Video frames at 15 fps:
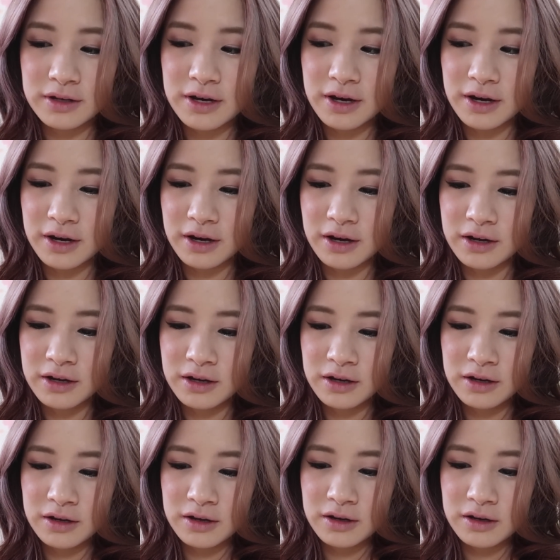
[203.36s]
Yeah.
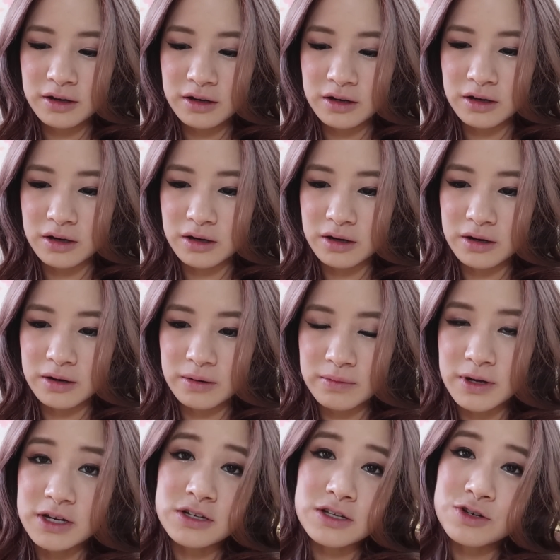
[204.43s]

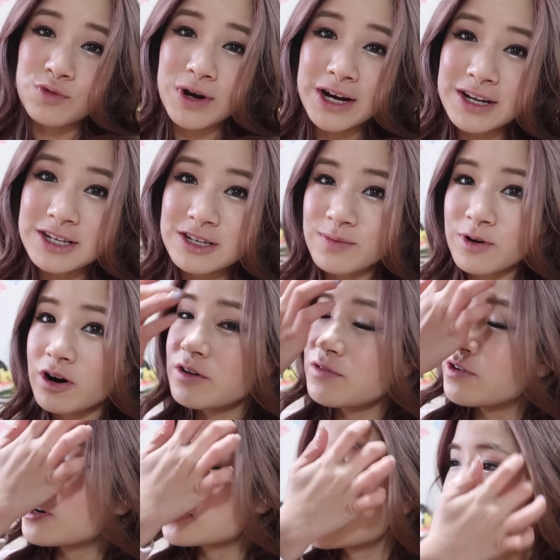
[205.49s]
Yeah, so it's raining tomorrow,
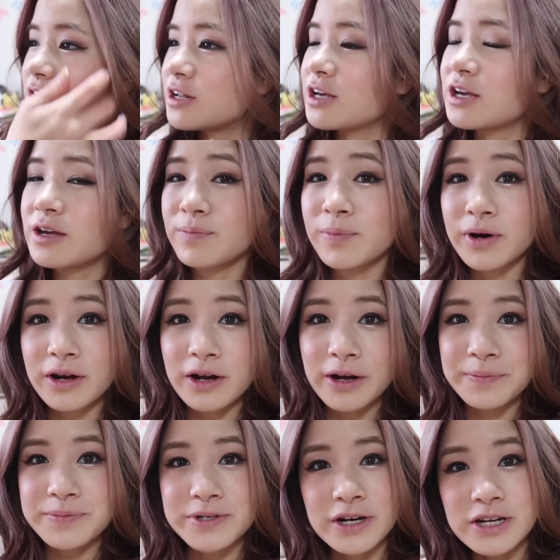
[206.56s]
unfortunately, but
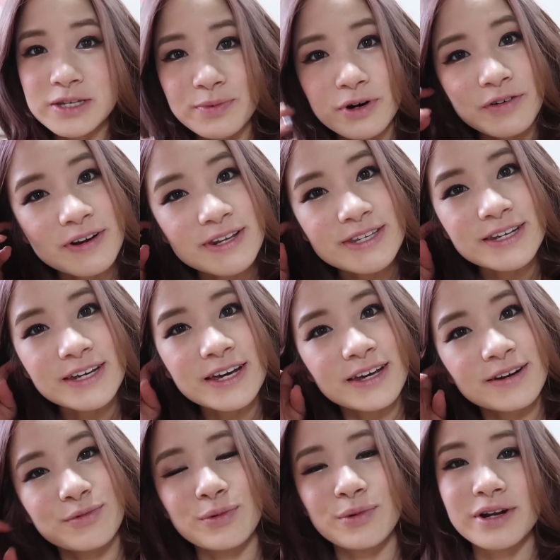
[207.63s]
Sunny's boyfriend's here
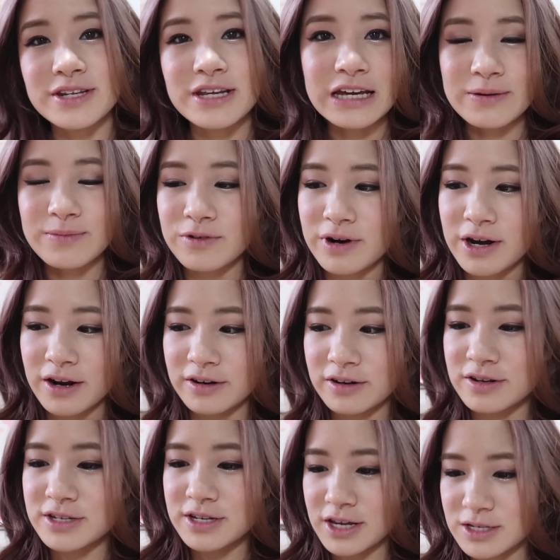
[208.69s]
and we want to take him around
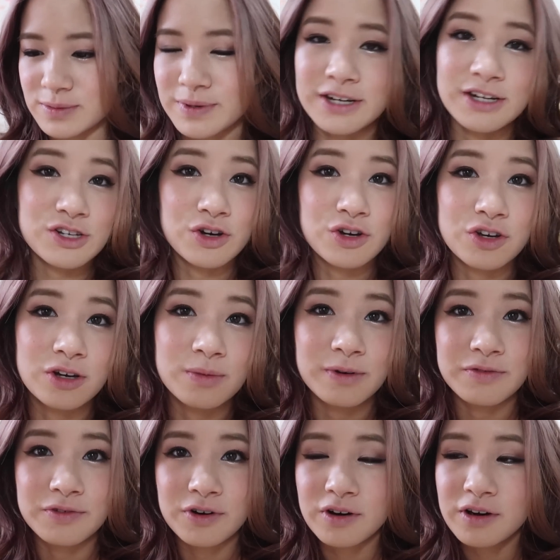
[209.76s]
because he hasn't been to Tokyo
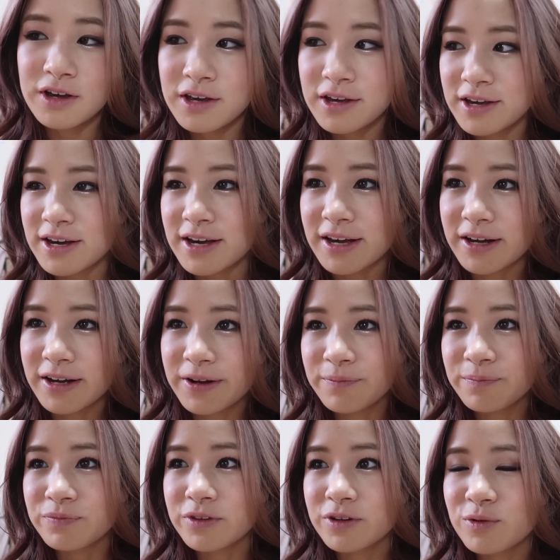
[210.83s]
before.
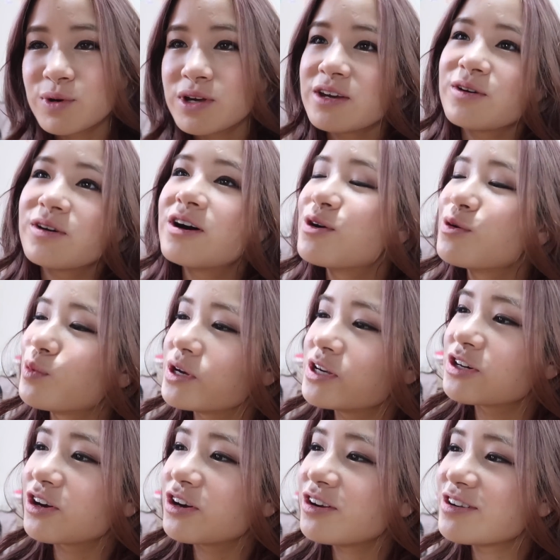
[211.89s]
We
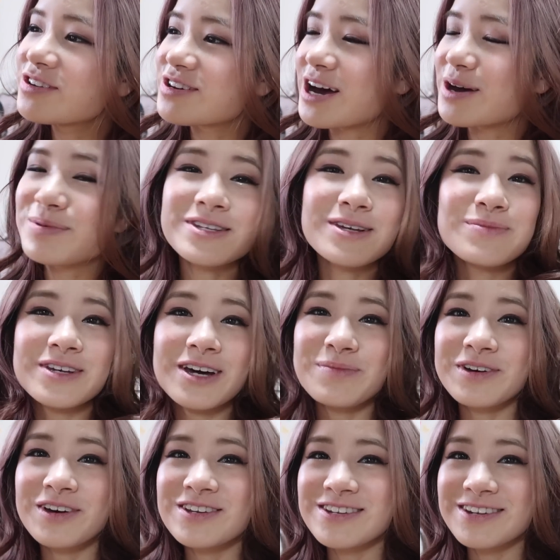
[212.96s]
should go to a diver sometime
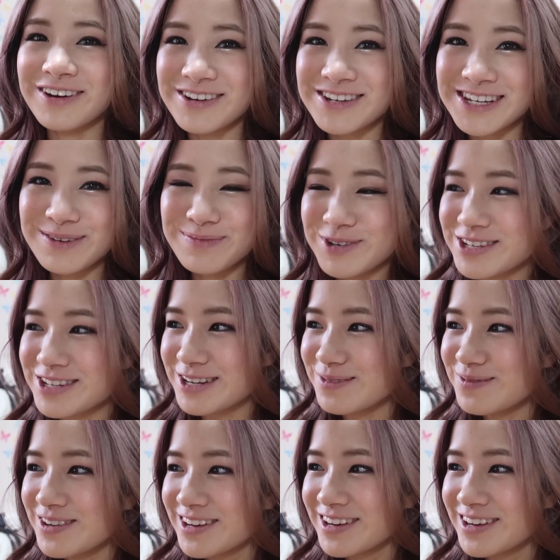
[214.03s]
and go to the Onsen Museum.